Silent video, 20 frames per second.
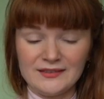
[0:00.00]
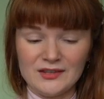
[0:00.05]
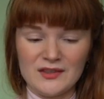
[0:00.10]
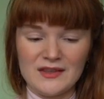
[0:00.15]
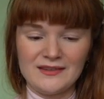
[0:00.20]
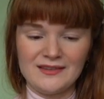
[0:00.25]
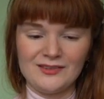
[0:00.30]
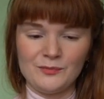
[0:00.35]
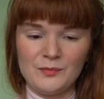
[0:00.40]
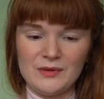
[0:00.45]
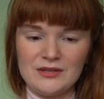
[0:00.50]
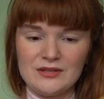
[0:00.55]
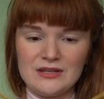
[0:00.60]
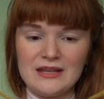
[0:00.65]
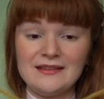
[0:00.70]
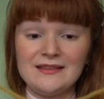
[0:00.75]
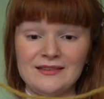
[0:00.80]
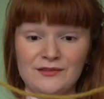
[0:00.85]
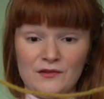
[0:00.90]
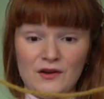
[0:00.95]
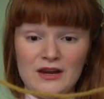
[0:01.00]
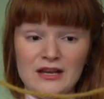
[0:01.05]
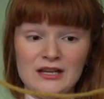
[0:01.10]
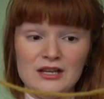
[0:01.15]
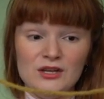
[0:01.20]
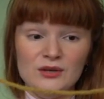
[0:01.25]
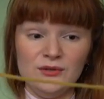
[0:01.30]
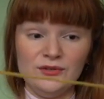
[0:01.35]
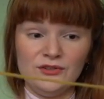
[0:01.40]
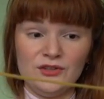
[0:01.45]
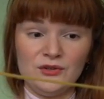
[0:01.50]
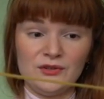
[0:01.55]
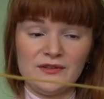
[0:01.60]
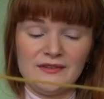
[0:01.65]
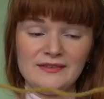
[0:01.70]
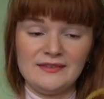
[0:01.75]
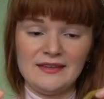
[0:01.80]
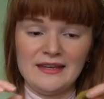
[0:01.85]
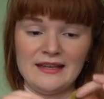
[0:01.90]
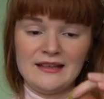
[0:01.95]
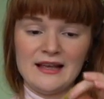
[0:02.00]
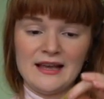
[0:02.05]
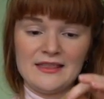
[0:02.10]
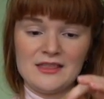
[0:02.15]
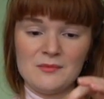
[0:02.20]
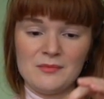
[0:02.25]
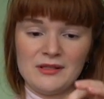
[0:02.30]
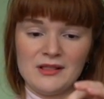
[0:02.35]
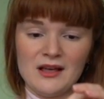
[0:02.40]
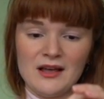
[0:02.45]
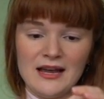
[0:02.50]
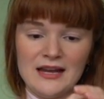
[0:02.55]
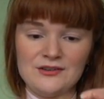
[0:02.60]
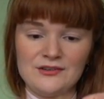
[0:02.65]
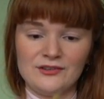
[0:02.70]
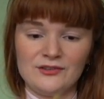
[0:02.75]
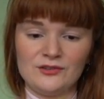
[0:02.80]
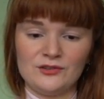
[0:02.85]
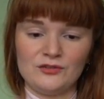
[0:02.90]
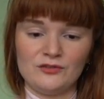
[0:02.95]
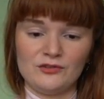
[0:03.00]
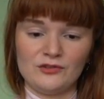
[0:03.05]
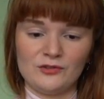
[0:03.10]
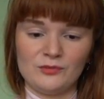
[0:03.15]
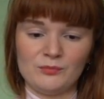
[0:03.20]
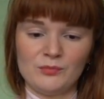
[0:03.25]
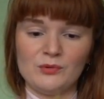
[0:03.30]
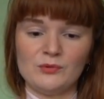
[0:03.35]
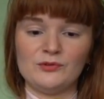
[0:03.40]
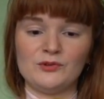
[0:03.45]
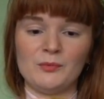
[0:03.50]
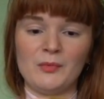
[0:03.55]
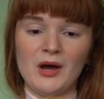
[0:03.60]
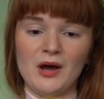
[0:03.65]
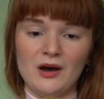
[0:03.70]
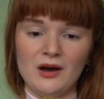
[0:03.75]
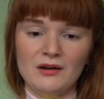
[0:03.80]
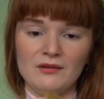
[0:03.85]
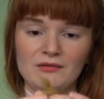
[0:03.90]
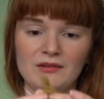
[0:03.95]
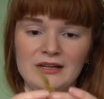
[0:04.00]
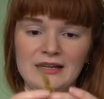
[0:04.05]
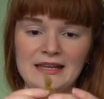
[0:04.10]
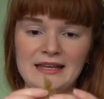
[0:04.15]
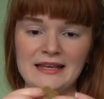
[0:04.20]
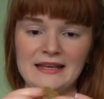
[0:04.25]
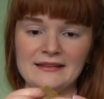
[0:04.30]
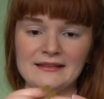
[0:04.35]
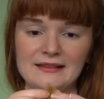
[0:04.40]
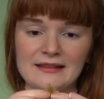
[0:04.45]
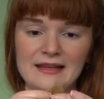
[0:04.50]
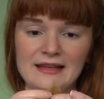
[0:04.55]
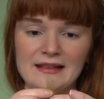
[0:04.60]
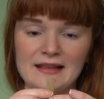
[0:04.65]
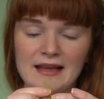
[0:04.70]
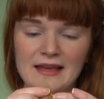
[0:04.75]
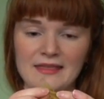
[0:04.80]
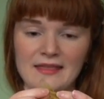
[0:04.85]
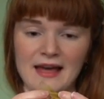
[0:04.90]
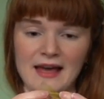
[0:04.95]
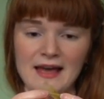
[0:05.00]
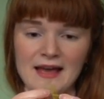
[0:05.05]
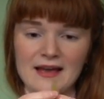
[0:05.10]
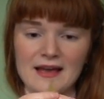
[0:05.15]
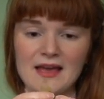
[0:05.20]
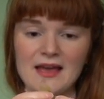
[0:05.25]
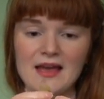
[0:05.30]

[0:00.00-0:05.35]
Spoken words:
so this is very loose. You can see like the ply just pulls apart really easily like that.